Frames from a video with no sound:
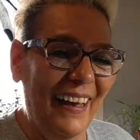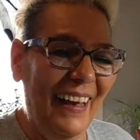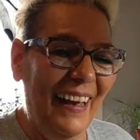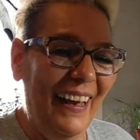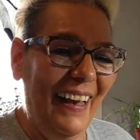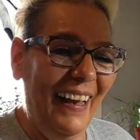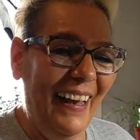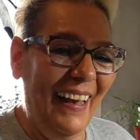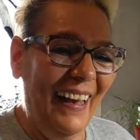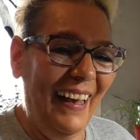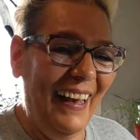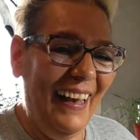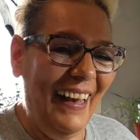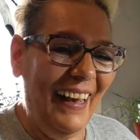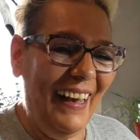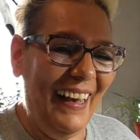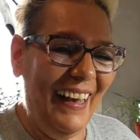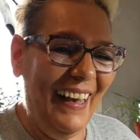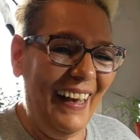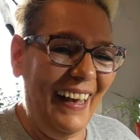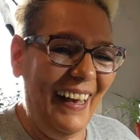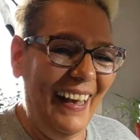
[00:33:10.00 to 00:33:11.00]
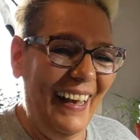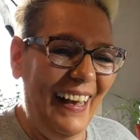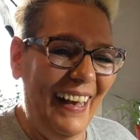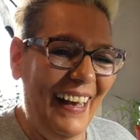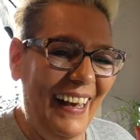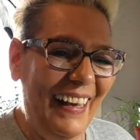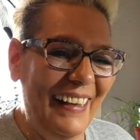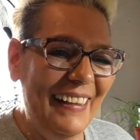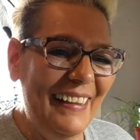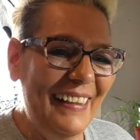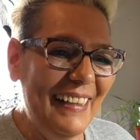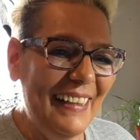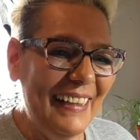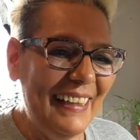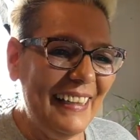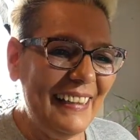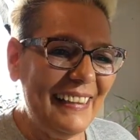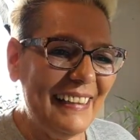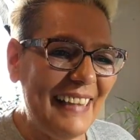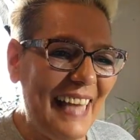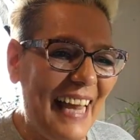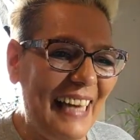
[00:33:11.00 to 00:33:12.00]

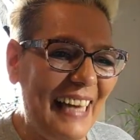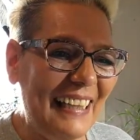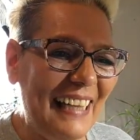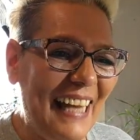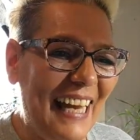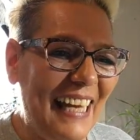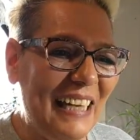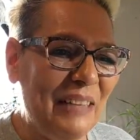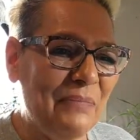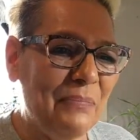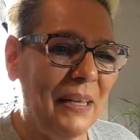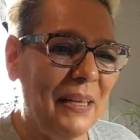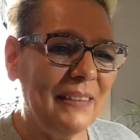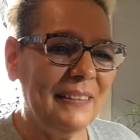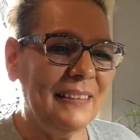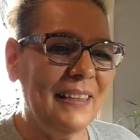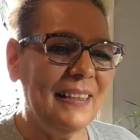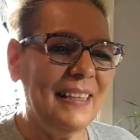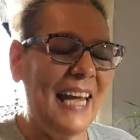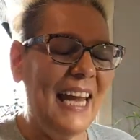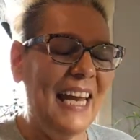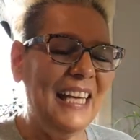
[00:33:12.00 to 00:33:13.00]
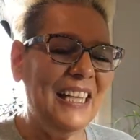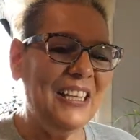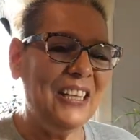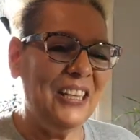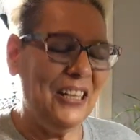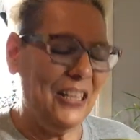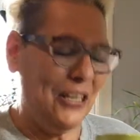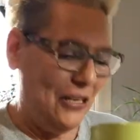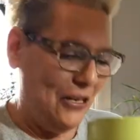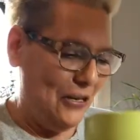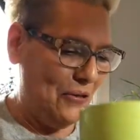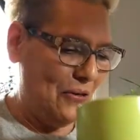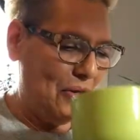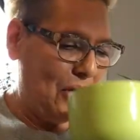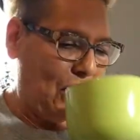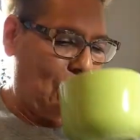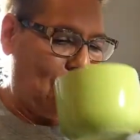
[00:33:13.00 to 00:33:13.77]
Hit that like button. Thank you.